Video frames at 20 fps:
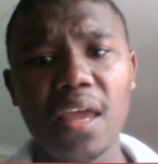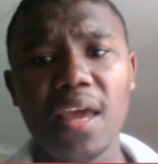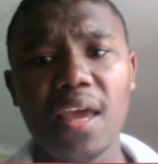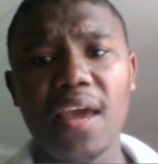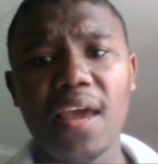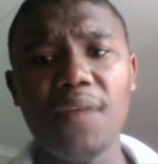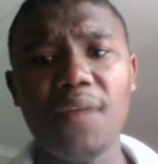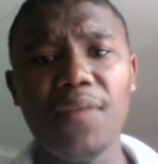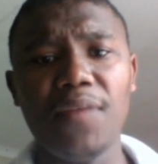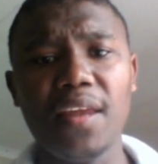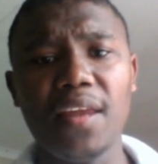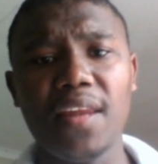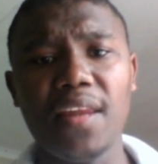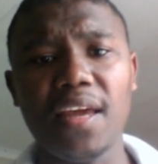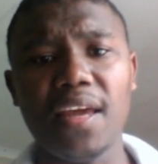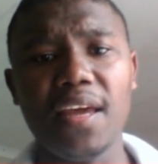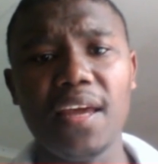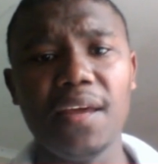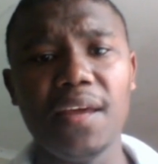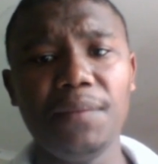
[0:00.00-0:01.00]
and then
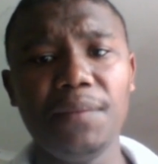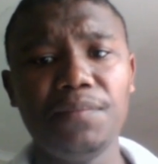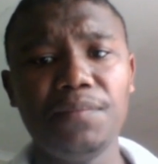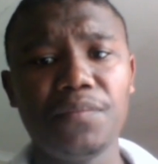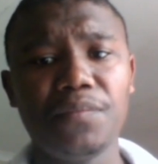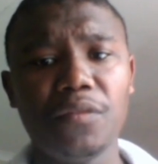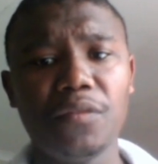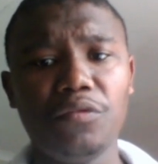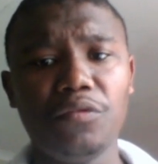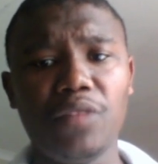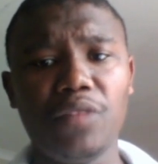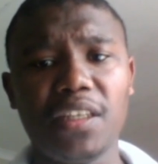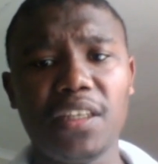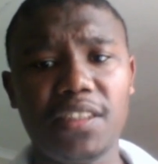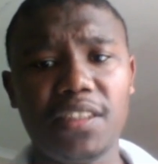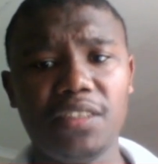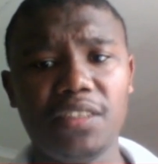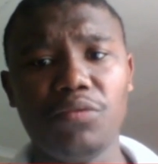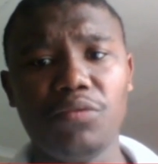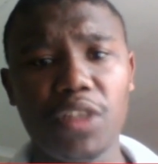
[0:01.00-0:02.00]
let's
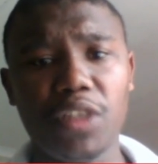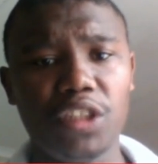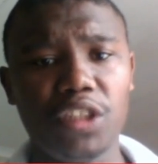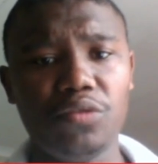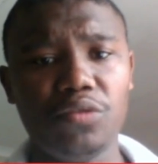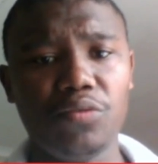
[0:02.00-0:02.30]
see what you're